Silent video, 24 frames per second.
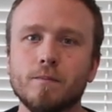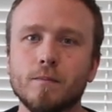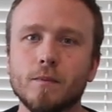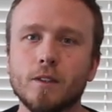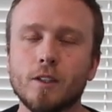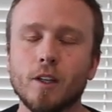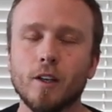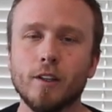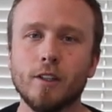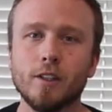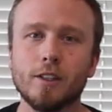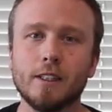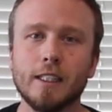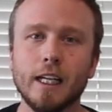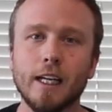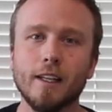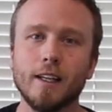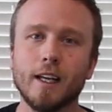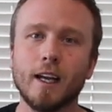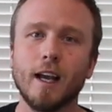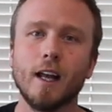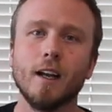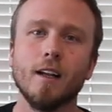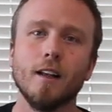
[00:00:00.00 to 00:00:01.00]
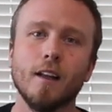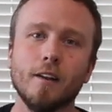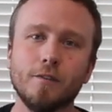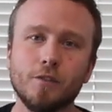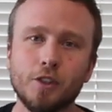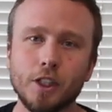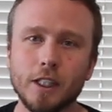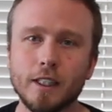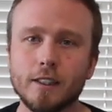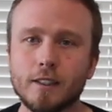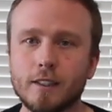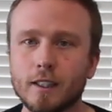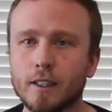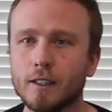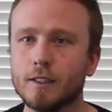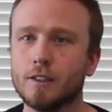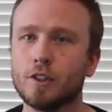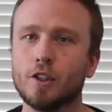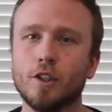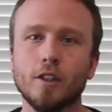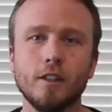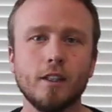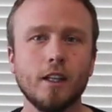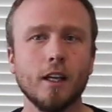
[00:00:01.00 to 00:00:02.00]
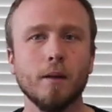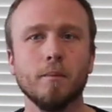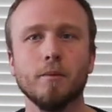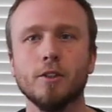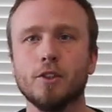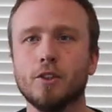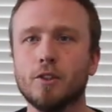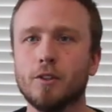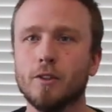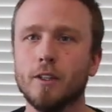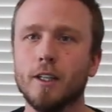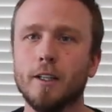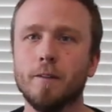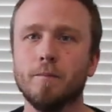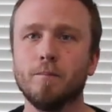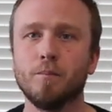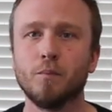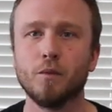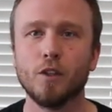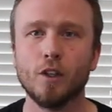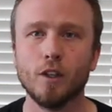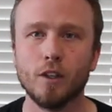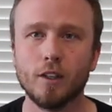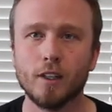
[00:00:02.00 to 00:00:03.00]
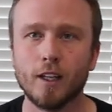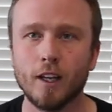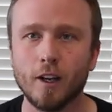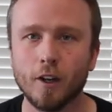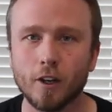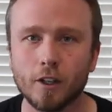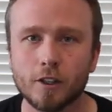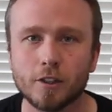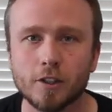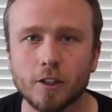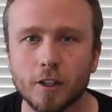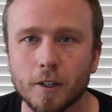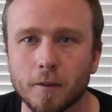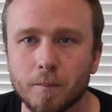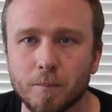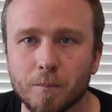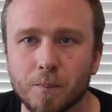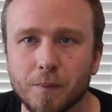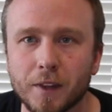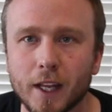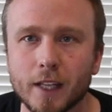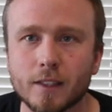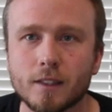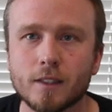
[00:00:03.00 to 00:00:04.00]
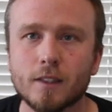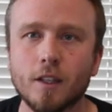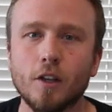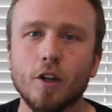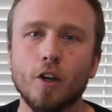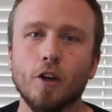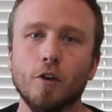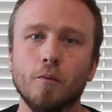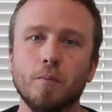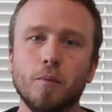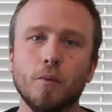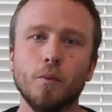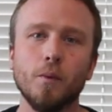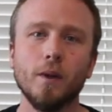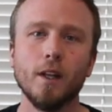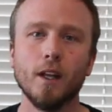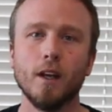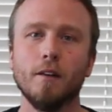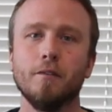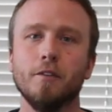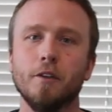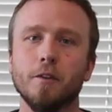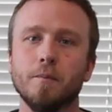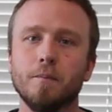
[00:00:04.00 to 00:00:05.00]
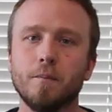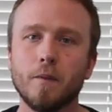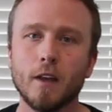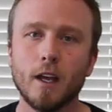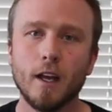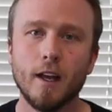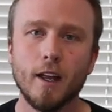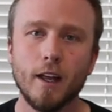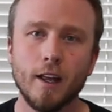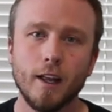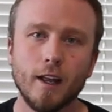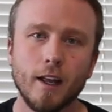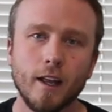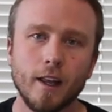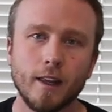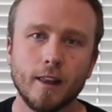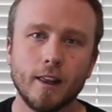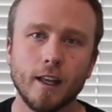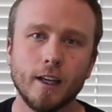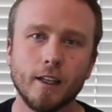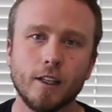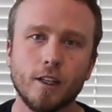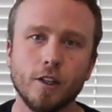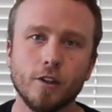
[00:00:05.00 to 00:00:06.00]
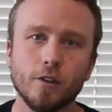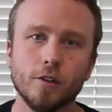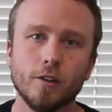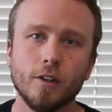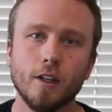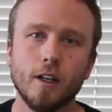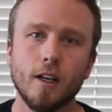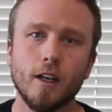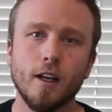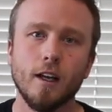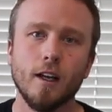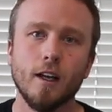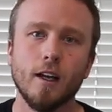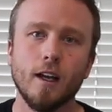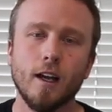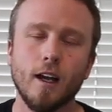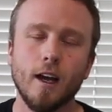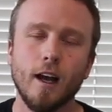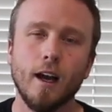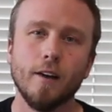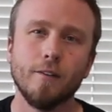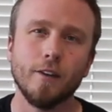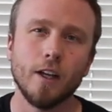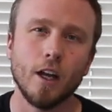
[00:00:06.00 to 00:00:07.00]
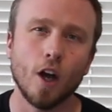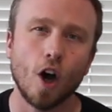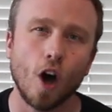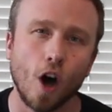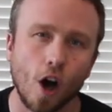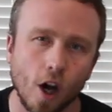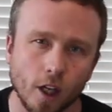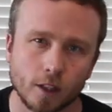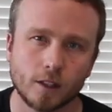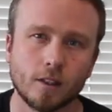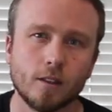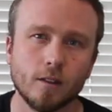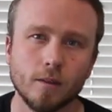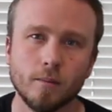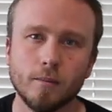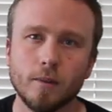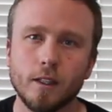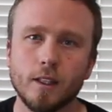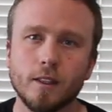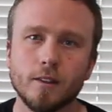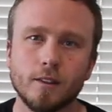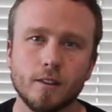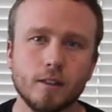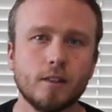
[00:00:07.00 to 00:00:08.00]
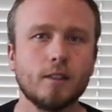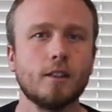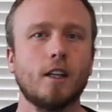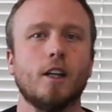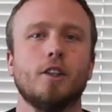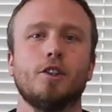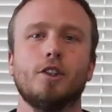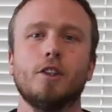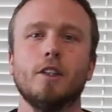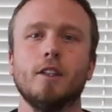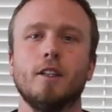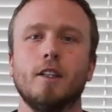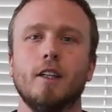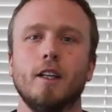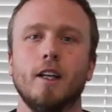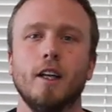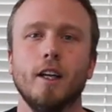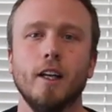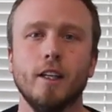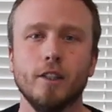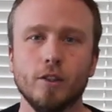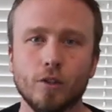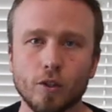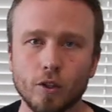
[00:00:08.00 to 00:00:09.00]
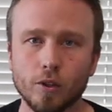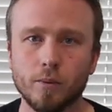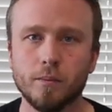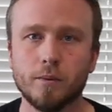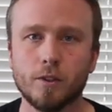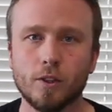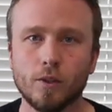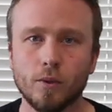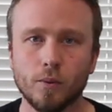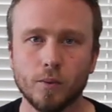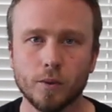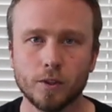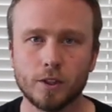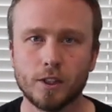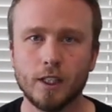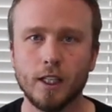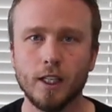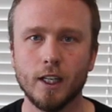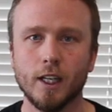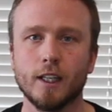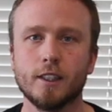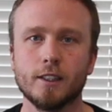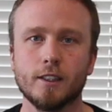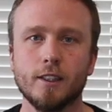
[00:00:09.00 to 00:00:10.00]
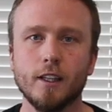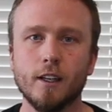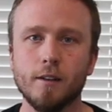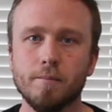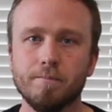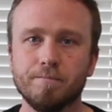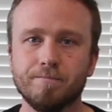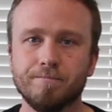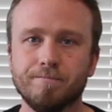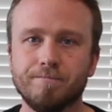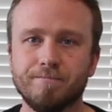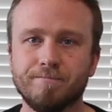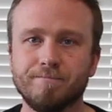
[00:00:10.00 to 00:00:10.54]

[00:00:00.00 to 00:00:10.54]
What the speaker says: So understand, they gotta love Jesus, good chemistry, good character. That's the hope. We love you. Thank you. Have an awesome discussion in groups. We'll see you next time.